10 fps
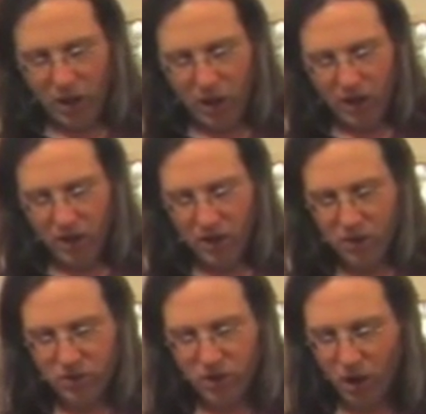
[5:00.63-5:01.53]
lie
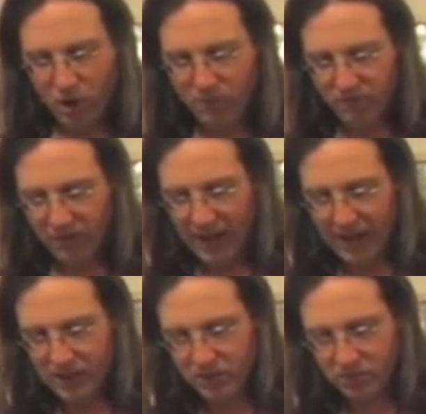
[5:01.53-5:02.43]
the arm
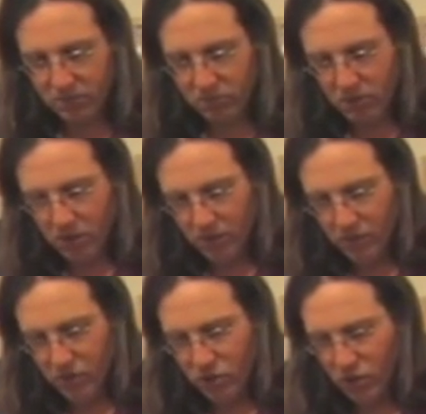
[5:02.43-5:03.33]
flat.
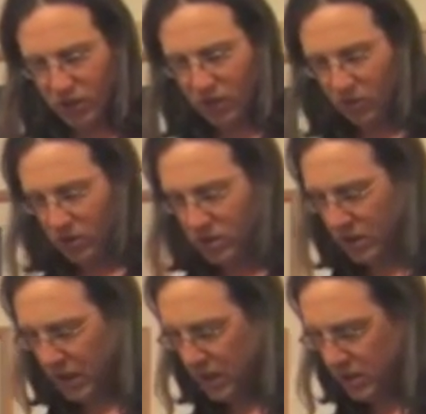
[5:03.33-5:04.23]
Now the trick here is
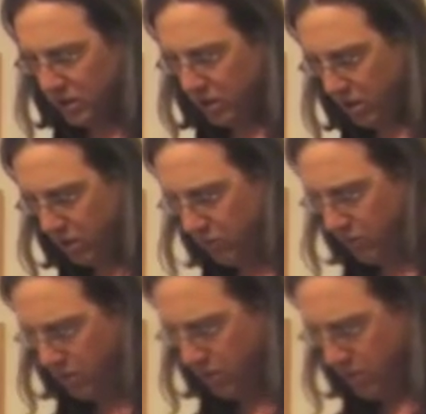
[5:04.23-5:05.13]
to get it to kind
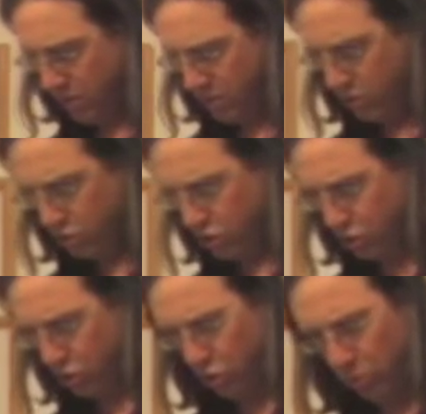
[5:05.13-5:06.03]
of
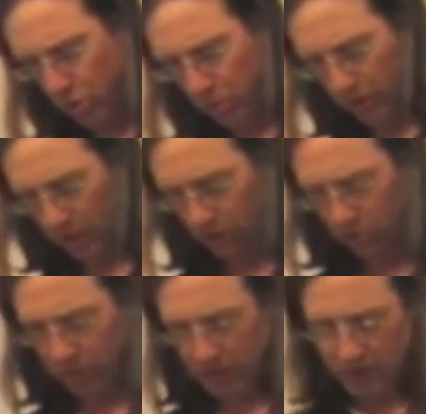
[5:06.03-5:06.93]
scoop up a
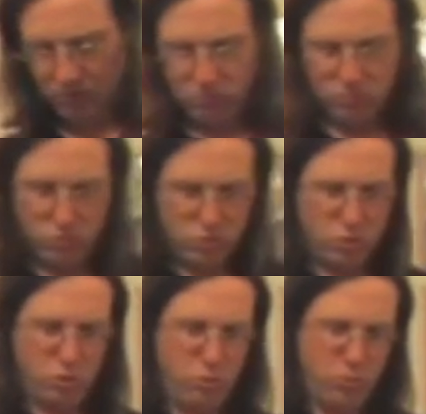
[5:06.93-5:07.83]
little bit.
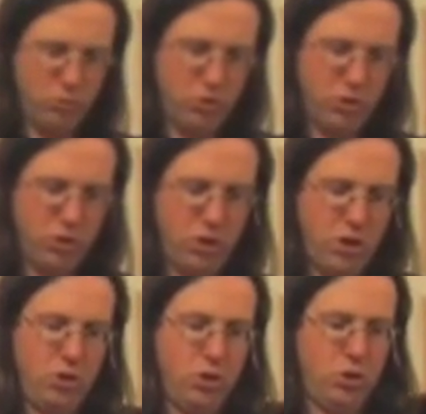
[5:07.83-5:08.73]
Scoop up, so the
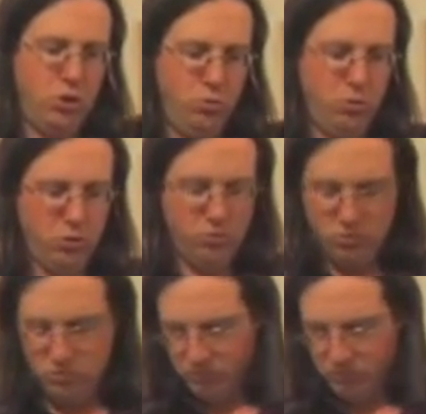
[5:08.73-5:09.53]
sides scoop up